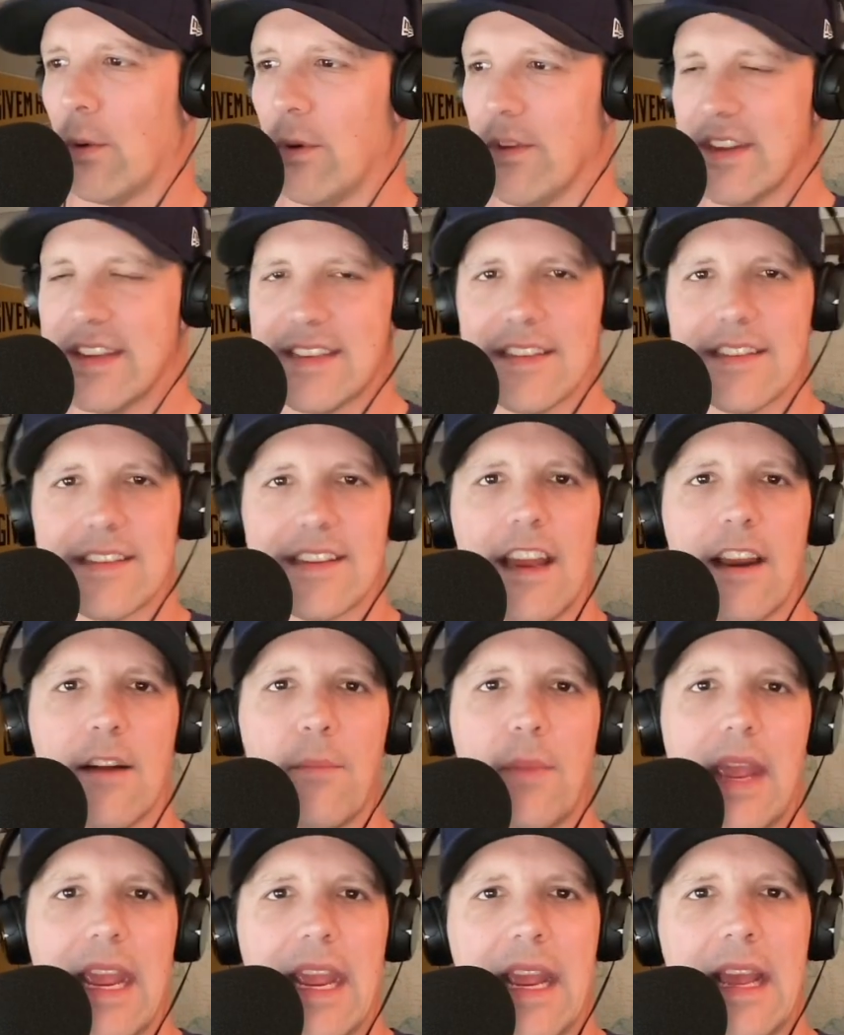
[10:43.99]
Well, this is going to
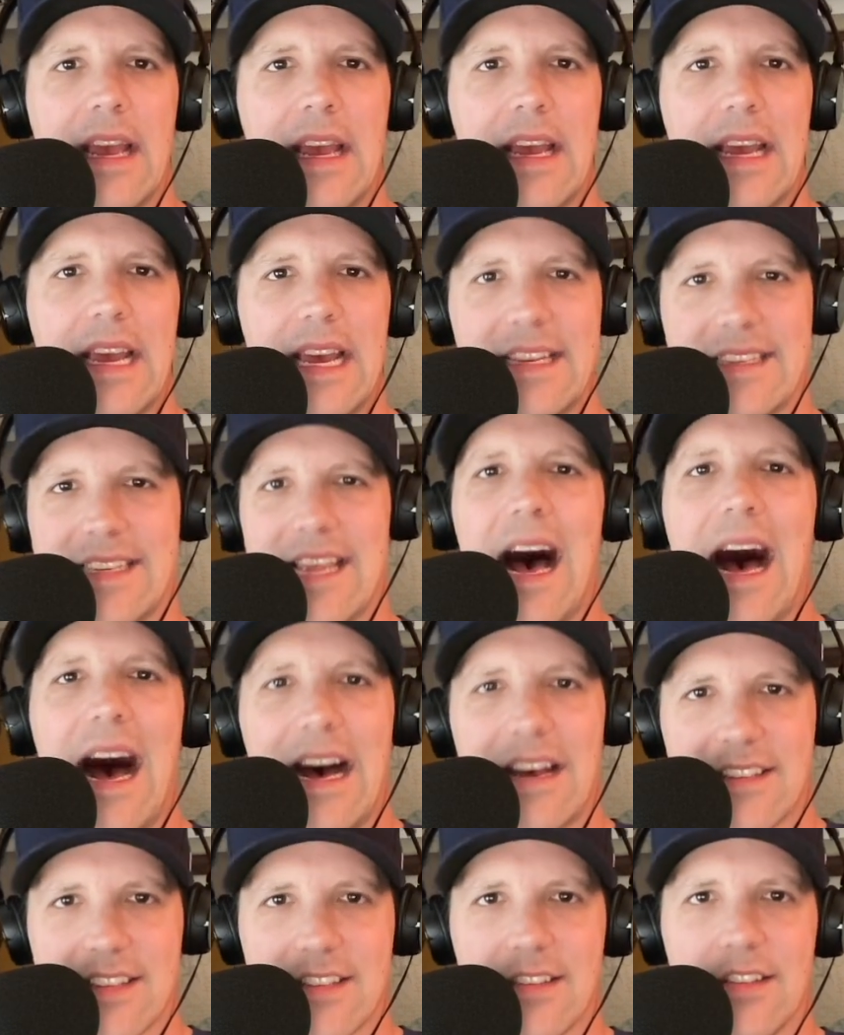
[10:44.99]
be as
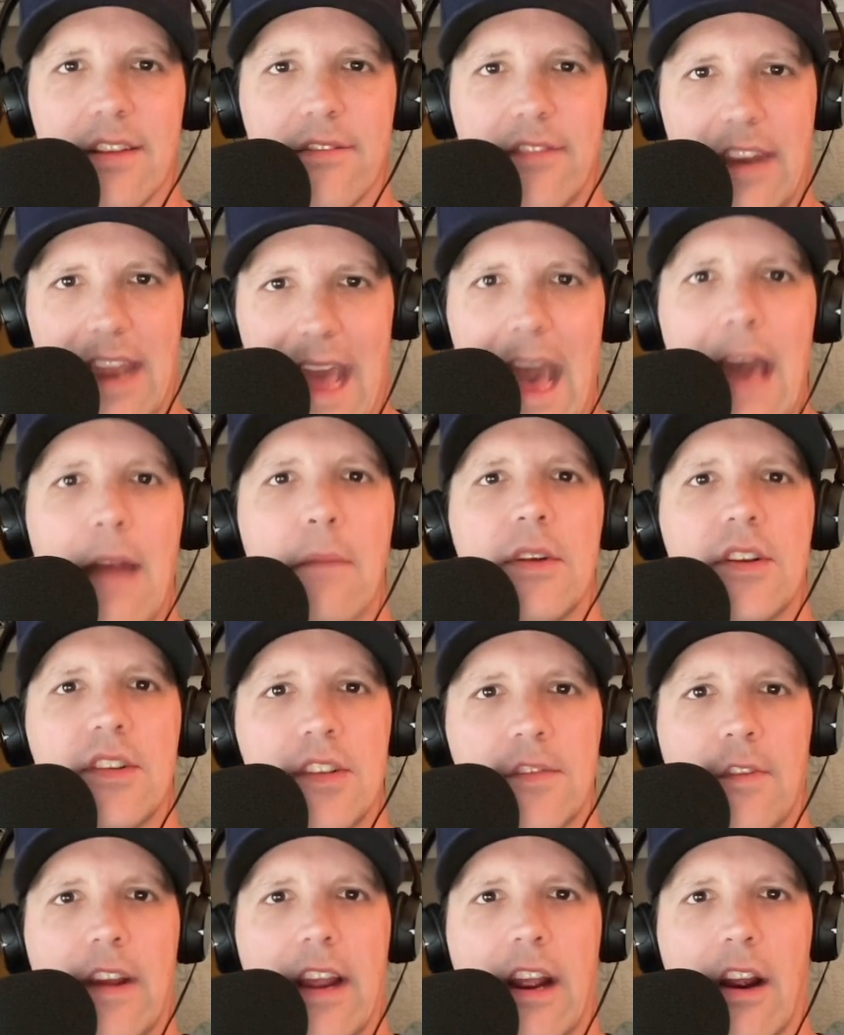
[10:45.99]
hostile of an
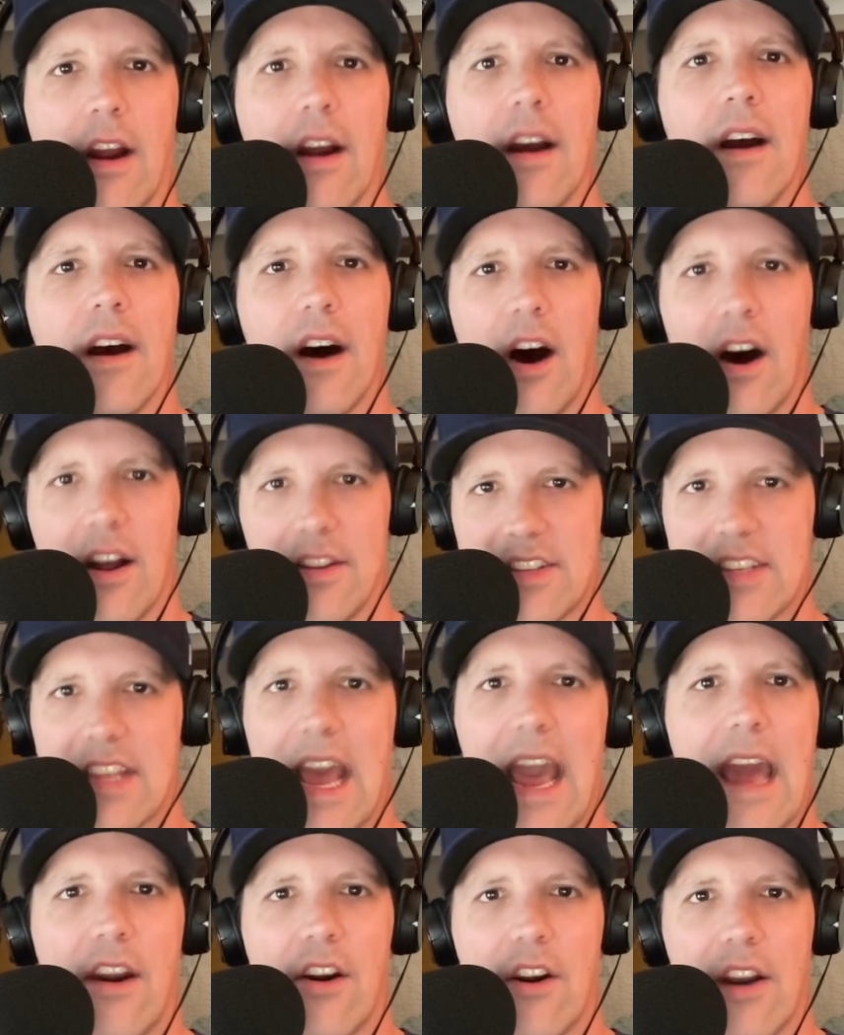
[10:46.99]
atmosphere on
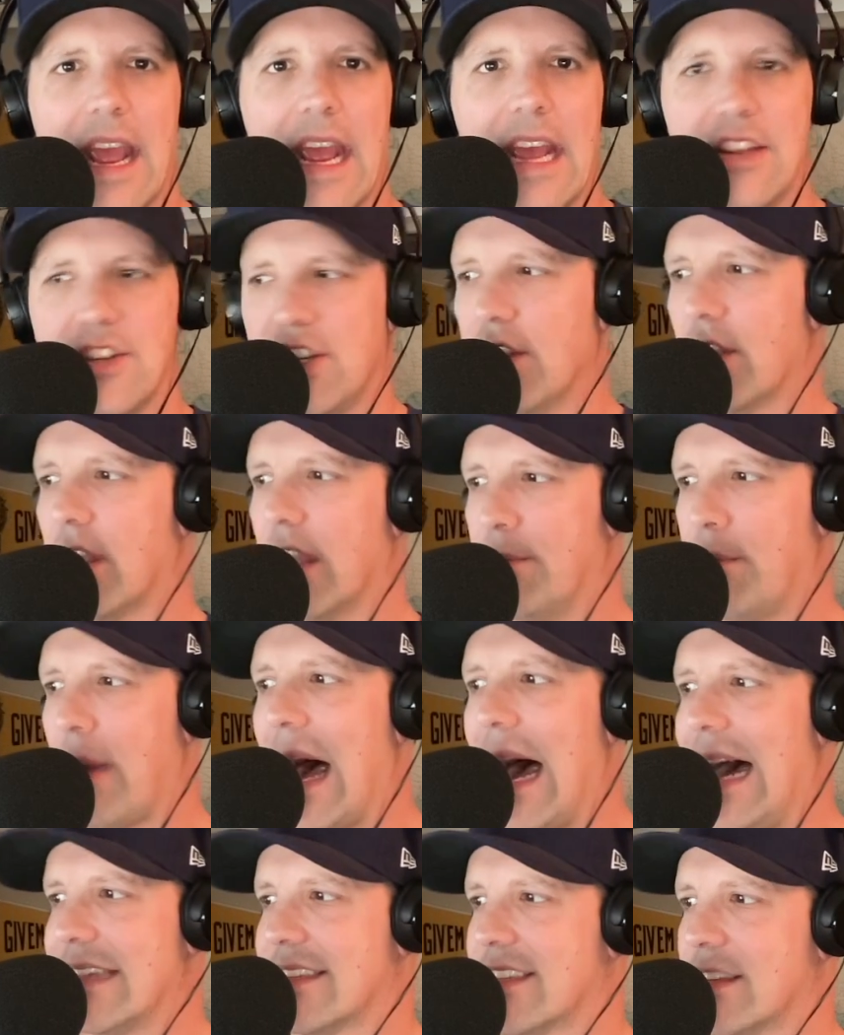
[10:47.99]
Saturday as you could
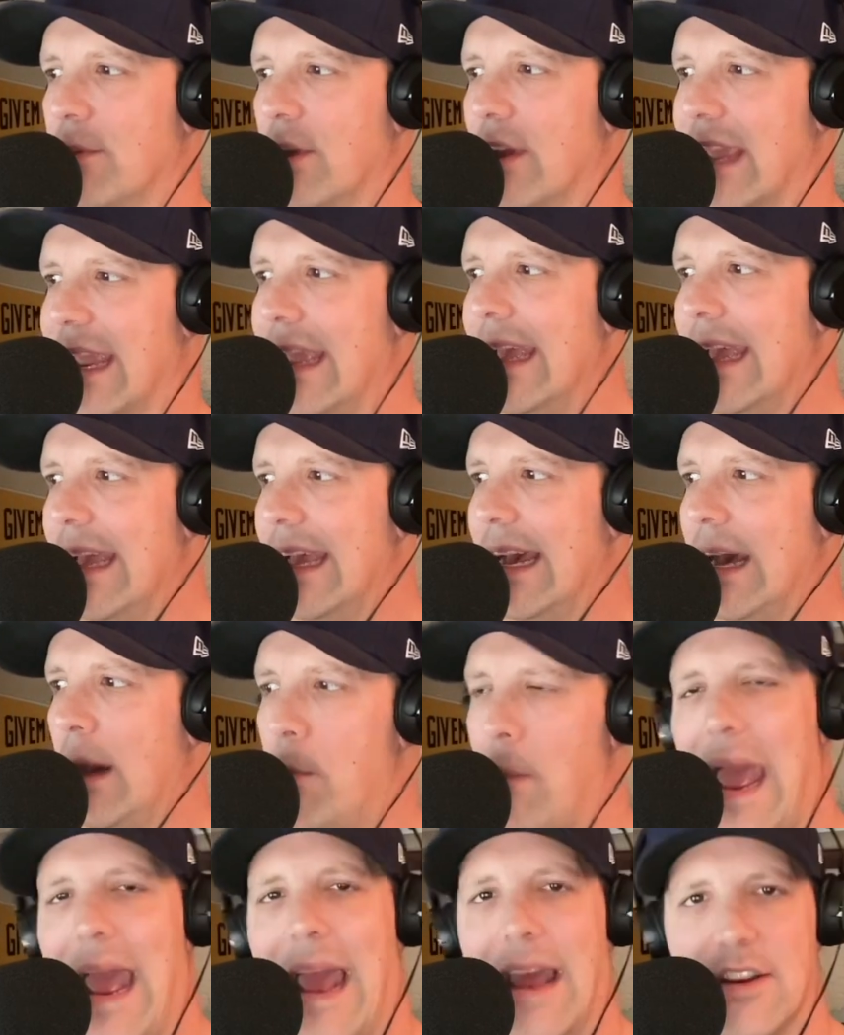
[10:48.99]
possibly
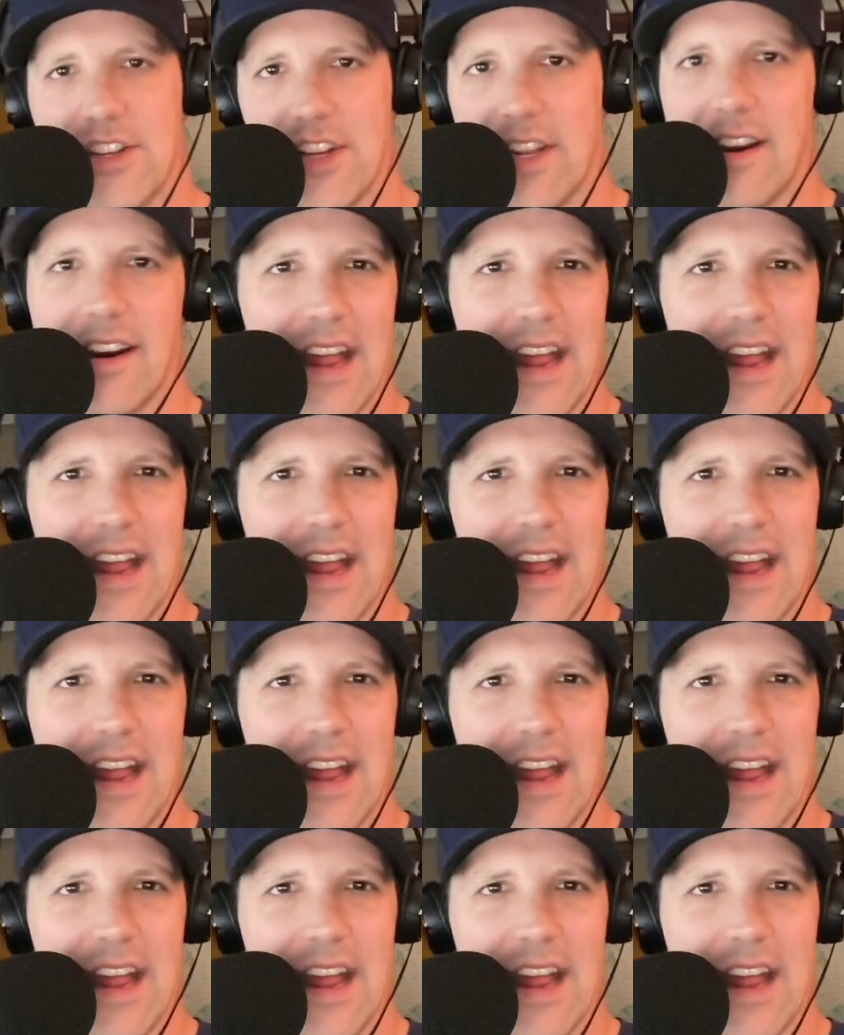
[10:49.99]
imagine.